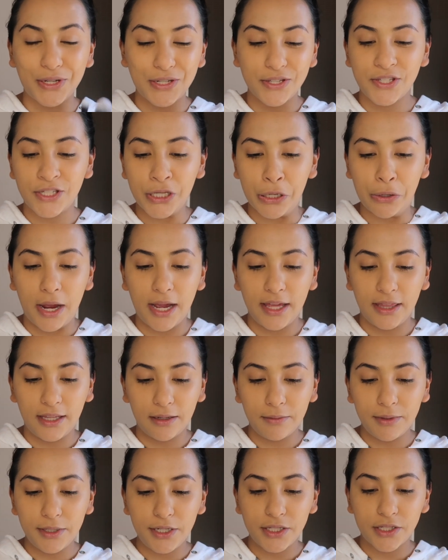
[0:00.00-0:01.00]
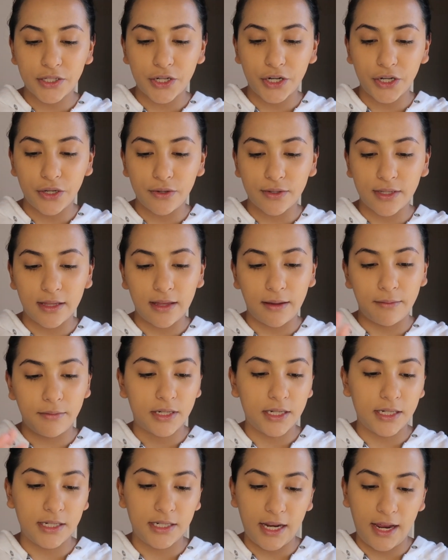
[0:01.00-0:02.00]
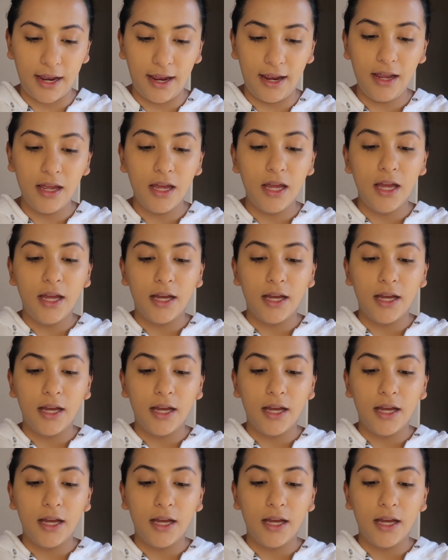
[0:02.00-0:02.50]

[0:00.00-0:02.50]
So I think when I start using them today,